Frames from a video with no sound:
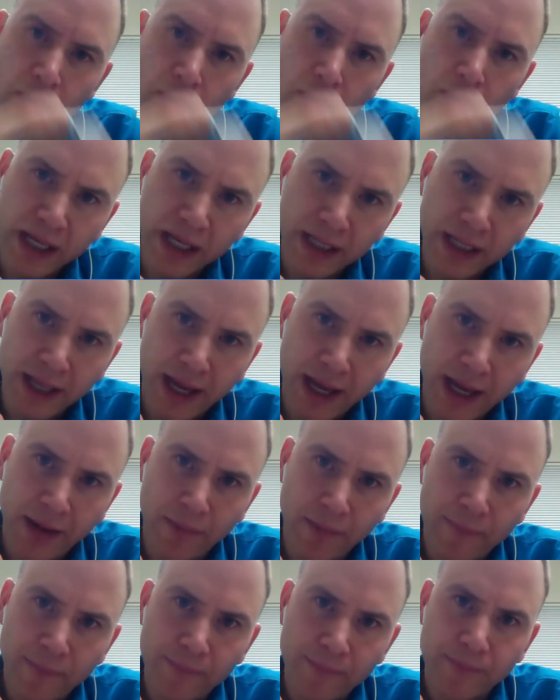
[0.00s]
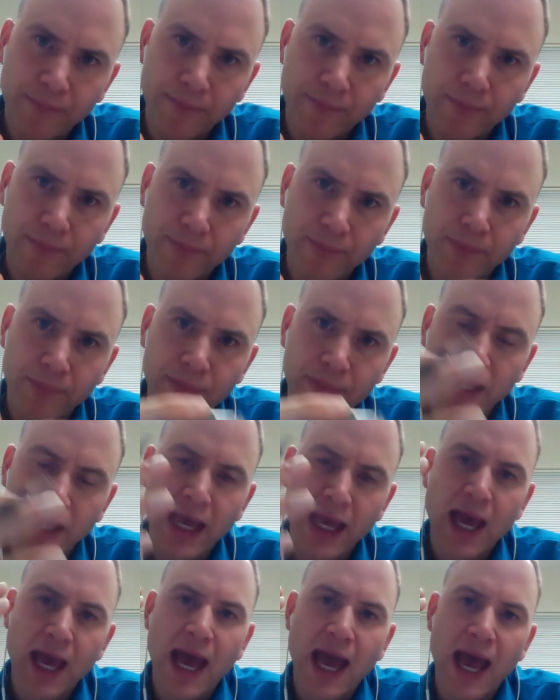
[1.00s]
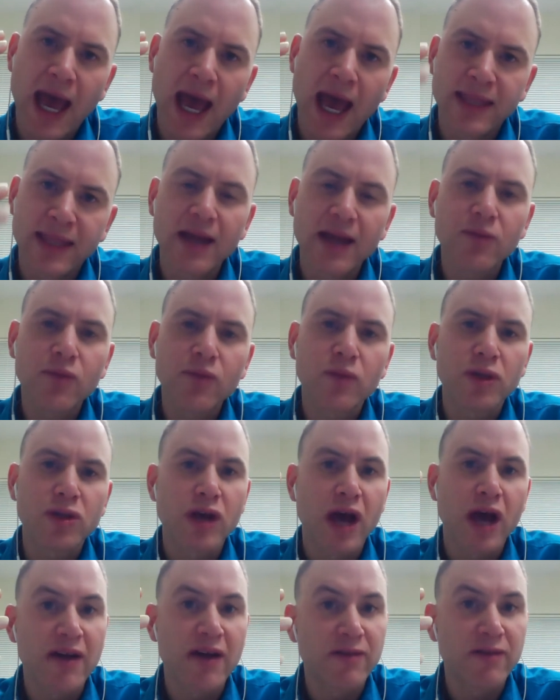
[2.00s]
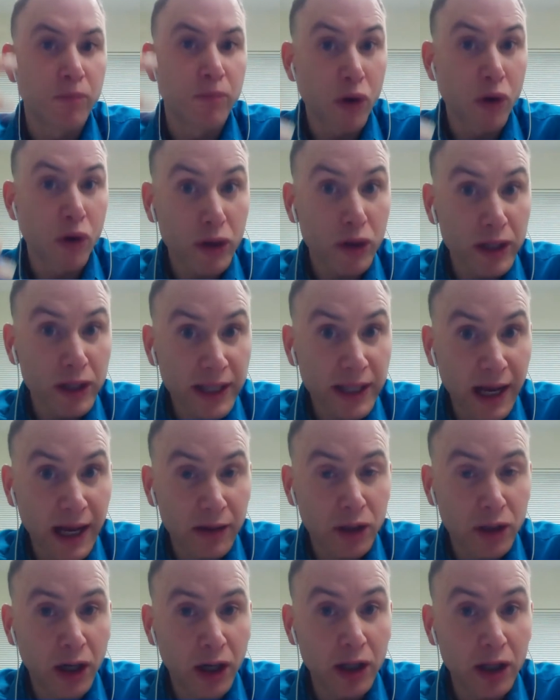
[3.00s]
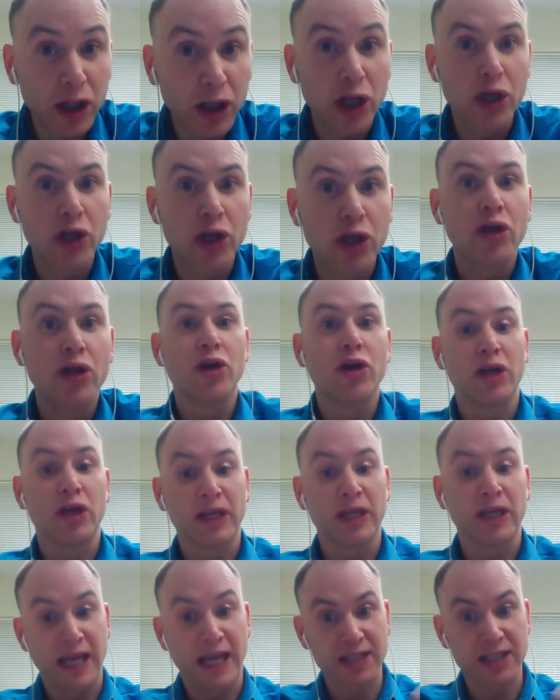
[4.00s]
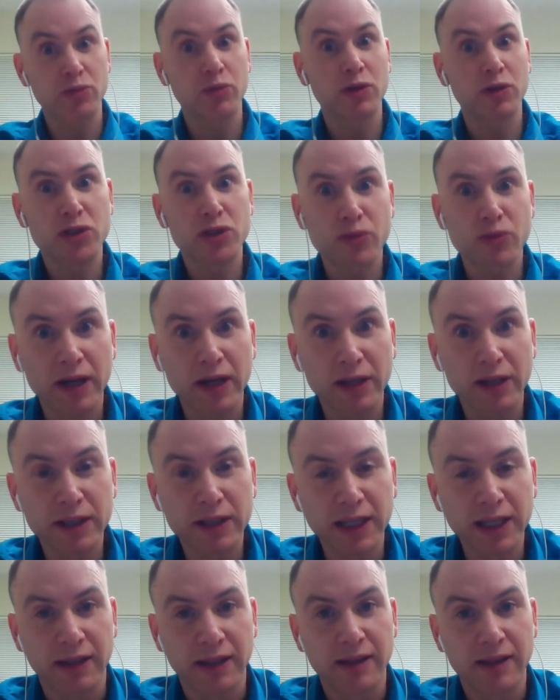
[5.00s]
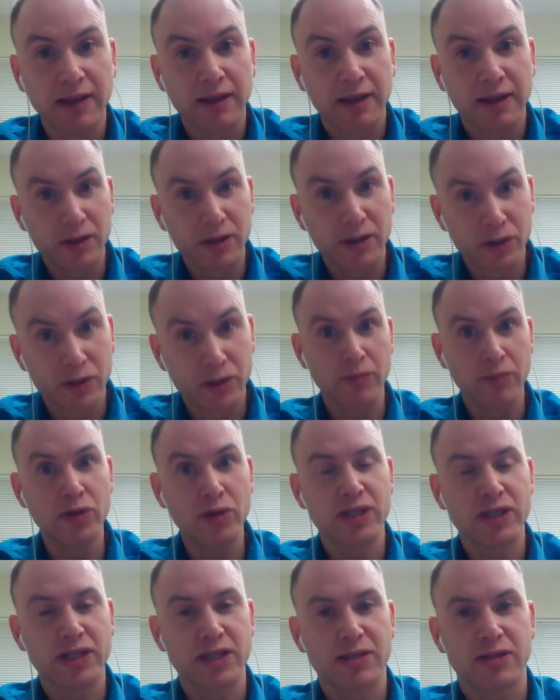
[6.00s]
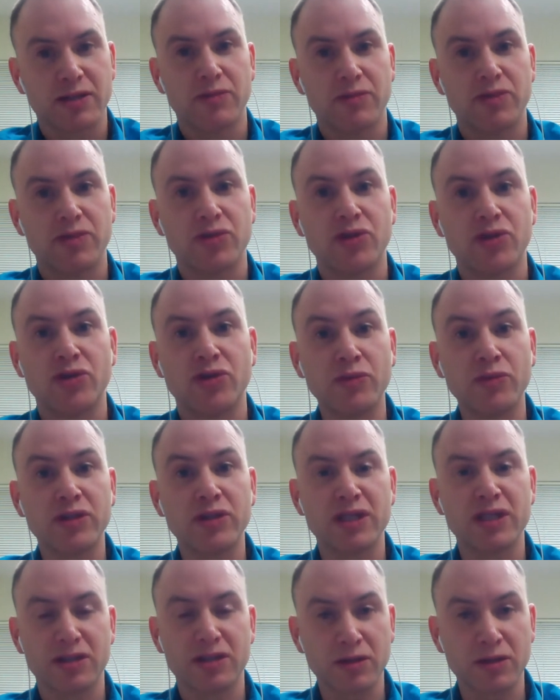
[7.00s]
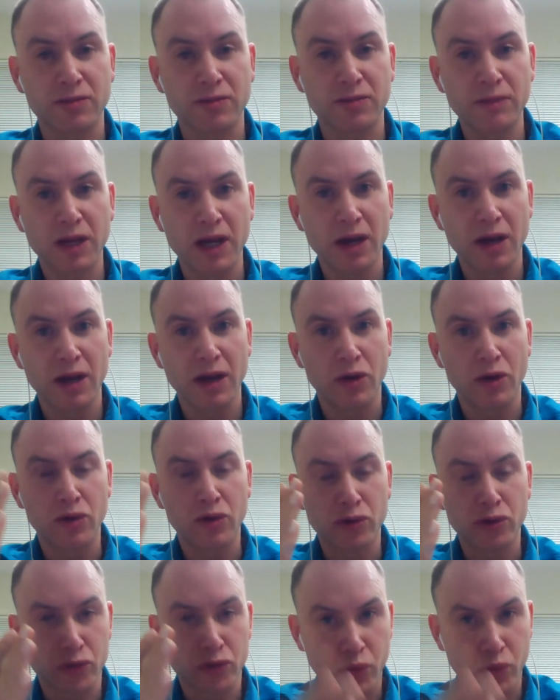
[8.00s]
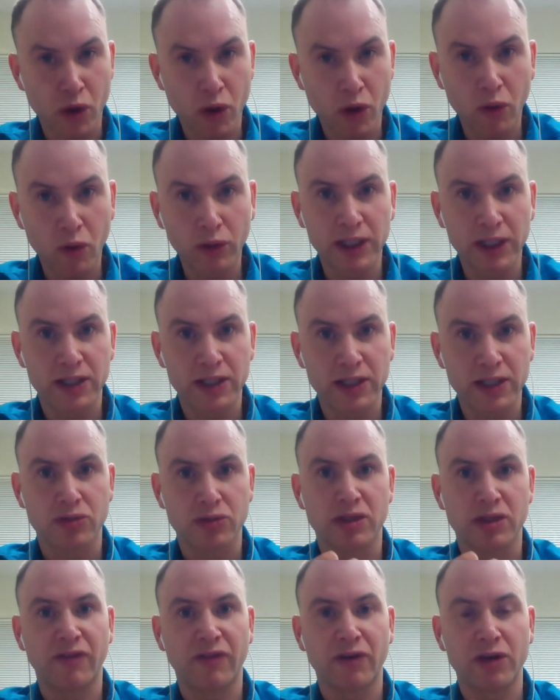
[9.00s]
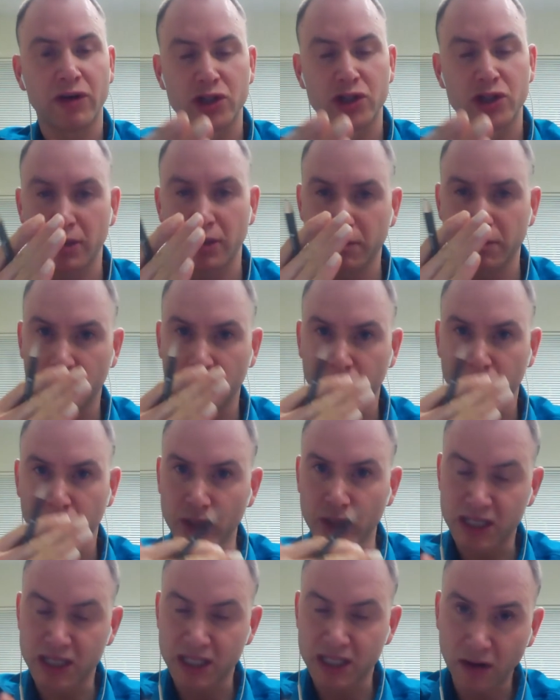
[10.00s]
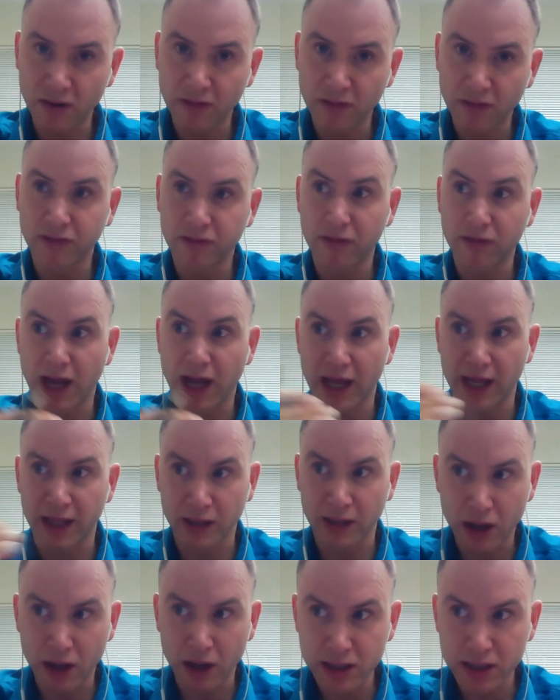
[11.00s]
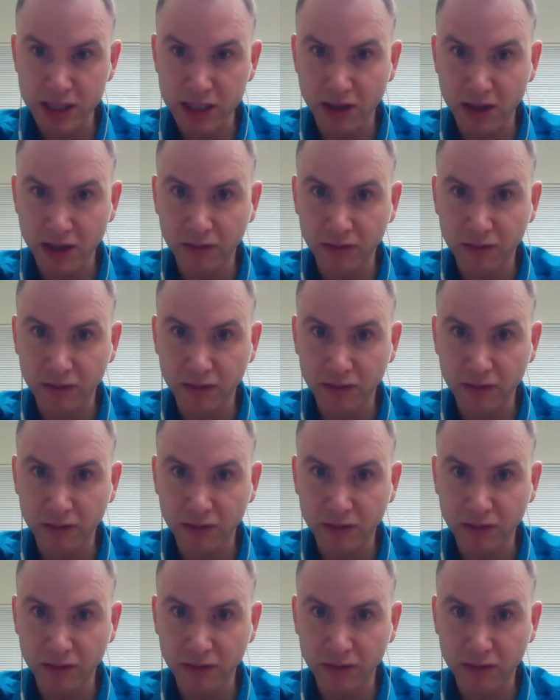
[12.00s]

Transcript: it down. And then when you have a broken down gut, guess what's right underneath? Your immune system. So your immune system, whose role is to differentiate between self and non-self.